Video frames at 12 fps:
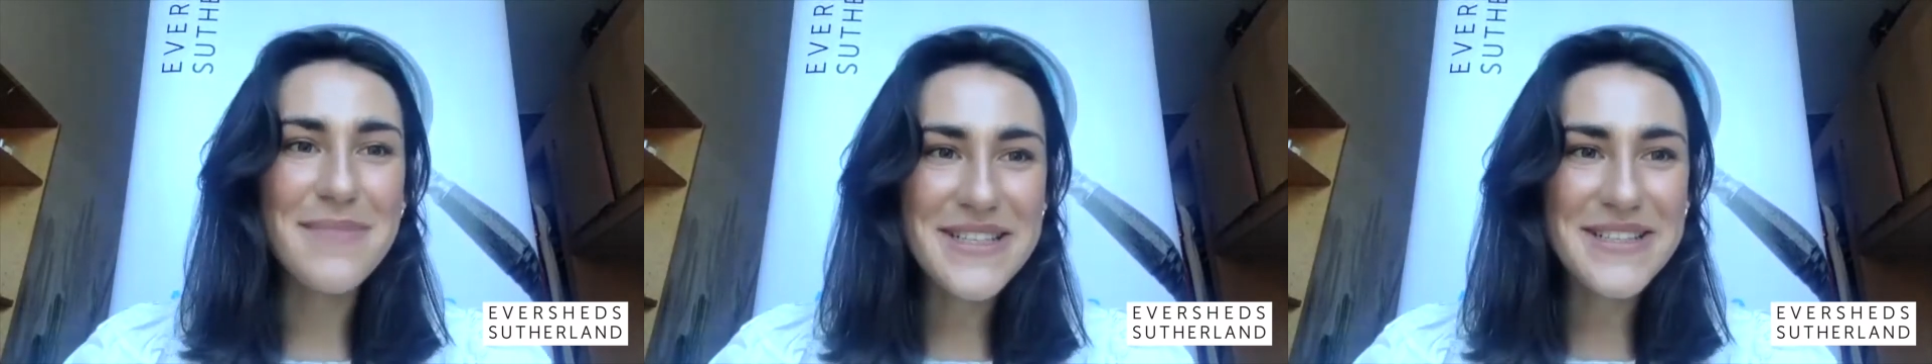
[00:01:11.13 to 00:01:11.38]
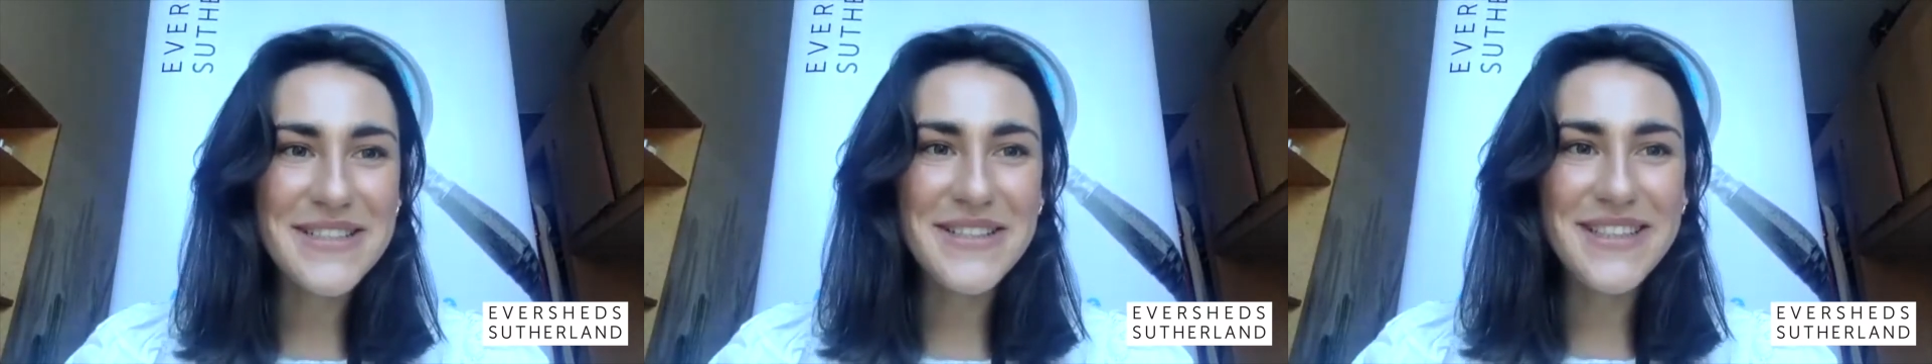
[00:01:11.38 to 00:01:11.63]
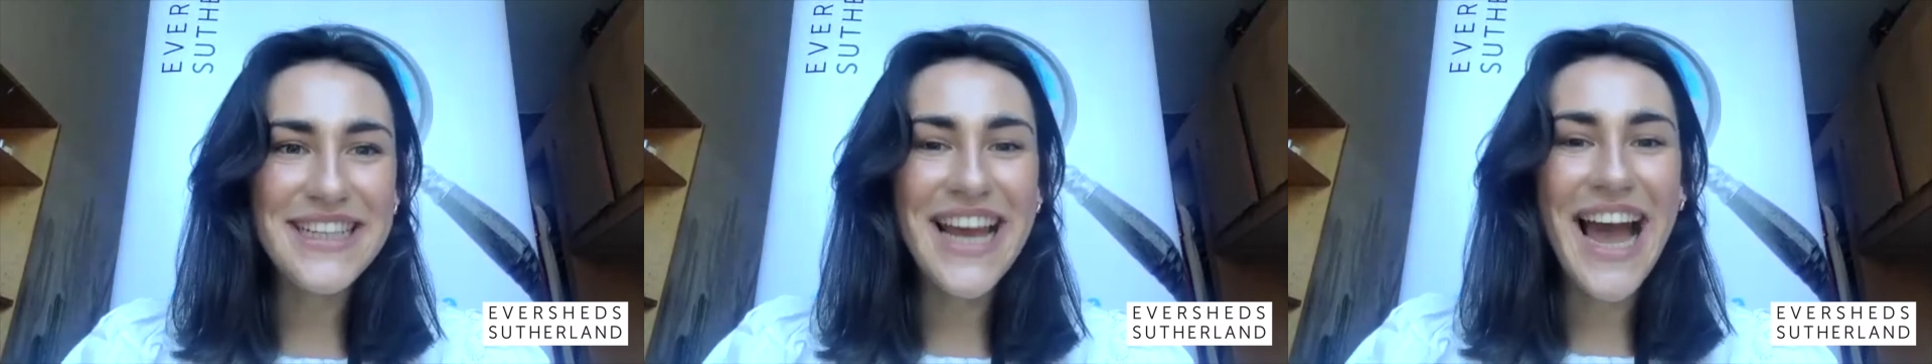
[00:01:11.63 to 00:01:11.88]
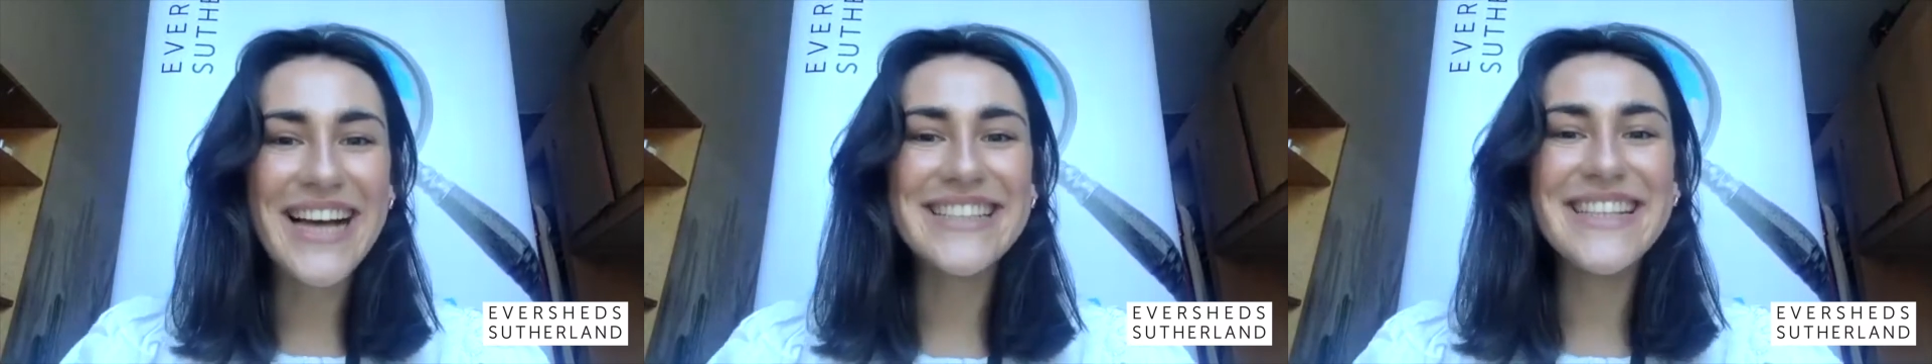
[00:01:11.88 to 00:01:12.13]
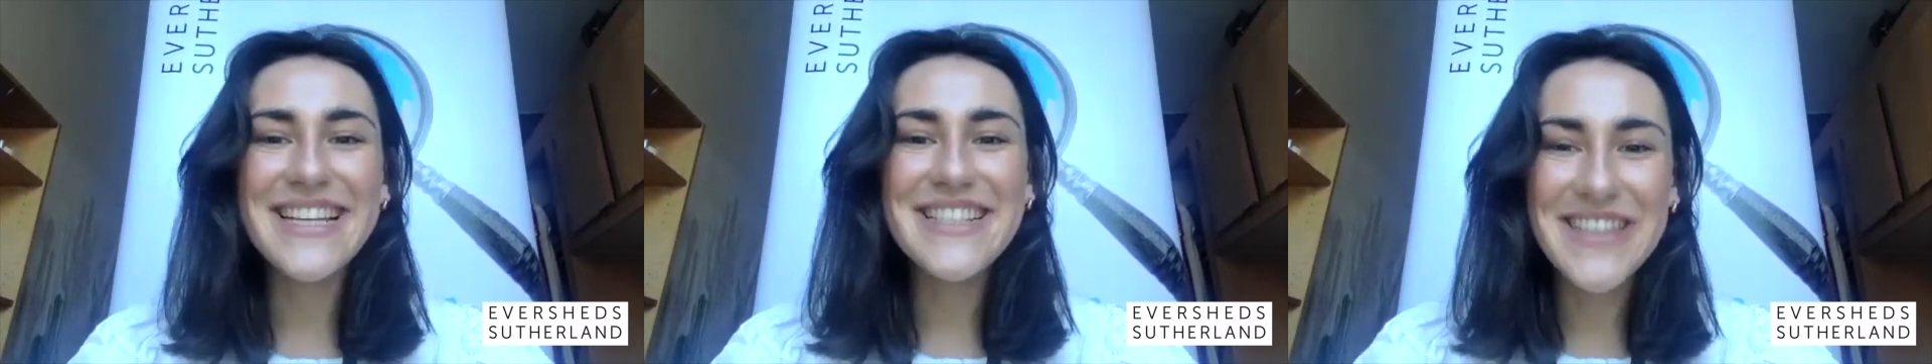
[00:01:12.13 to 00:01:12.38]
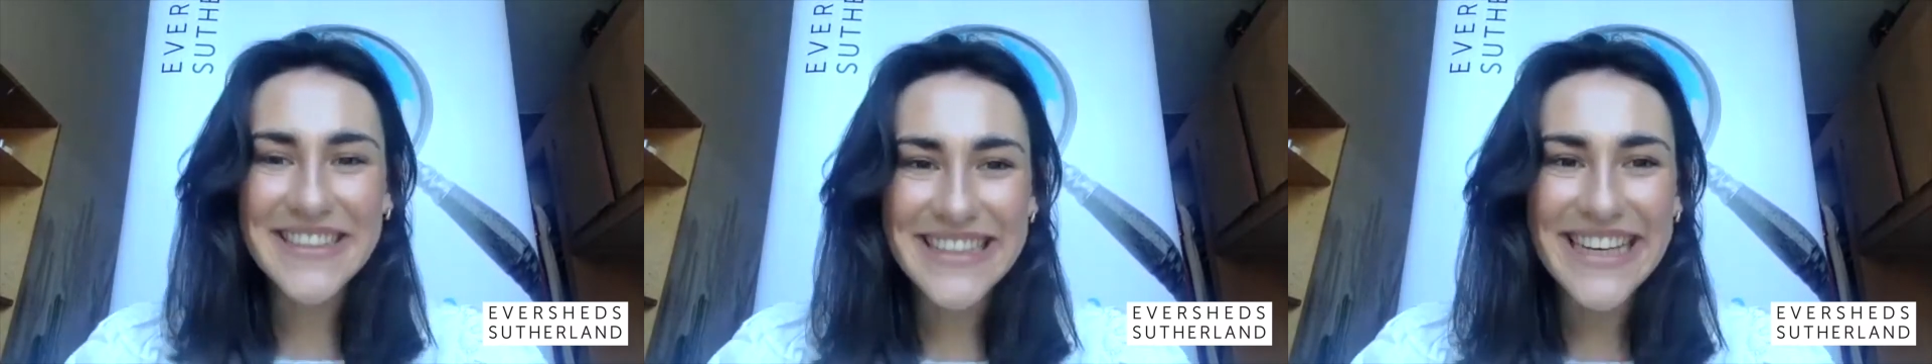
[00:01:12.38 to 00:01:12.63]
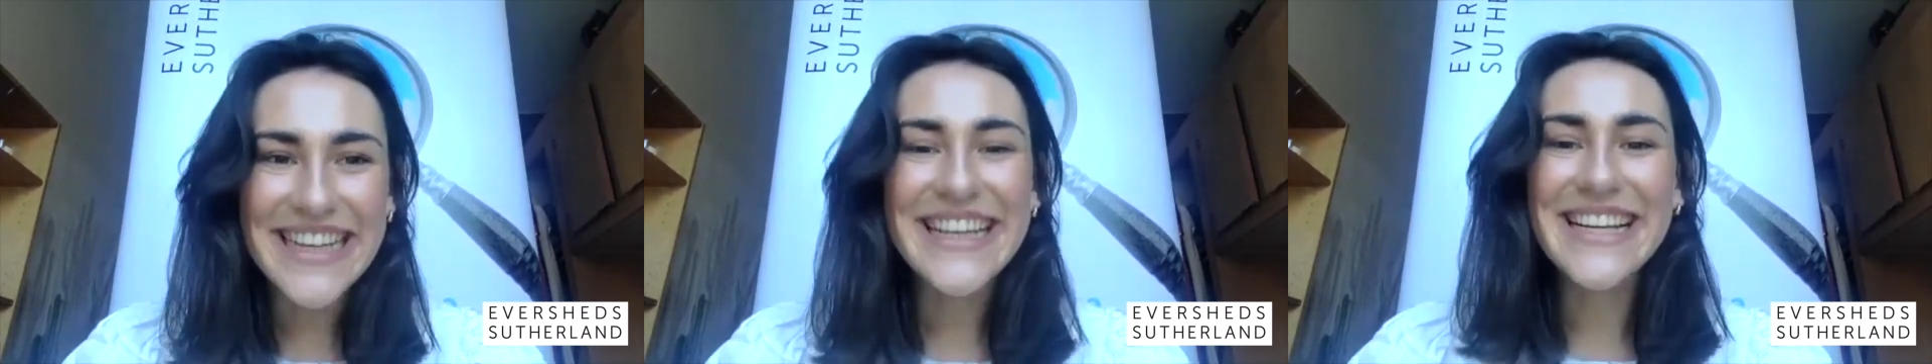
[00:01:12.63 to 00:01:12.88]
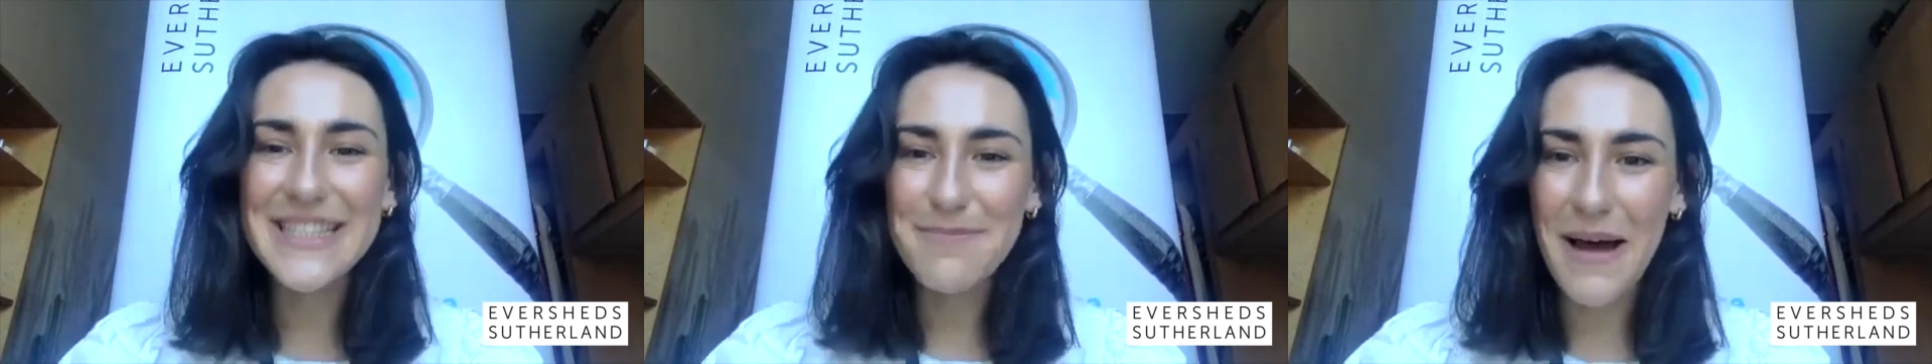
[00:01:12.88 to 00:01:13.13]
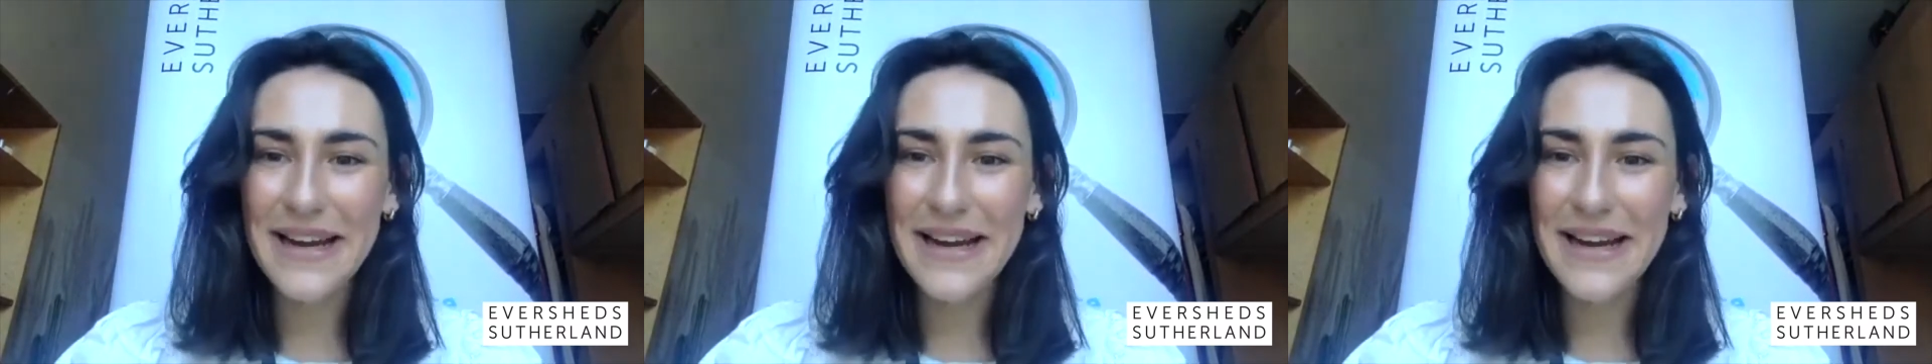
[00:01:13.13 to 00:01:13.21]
Tucci has certainly inspired.